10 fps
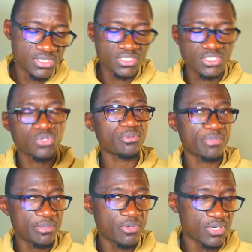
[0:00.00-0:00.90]
So
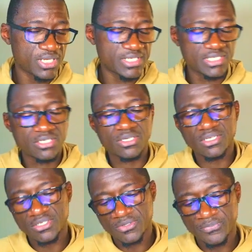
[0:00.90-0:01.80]
remember what I said
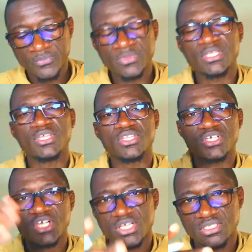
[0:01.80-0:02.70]
earlier, the
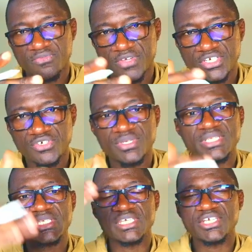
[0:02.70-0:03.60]
cost of
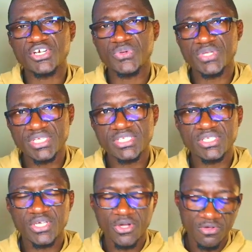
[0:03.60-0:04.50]
insurance increase
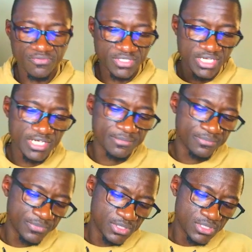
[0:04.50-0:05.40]
over time.
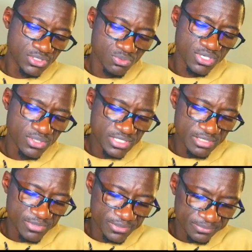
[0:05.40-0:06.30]
So what does that
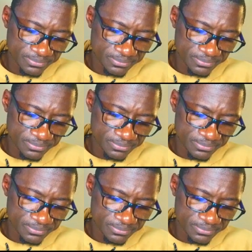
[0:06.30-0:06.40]
mean?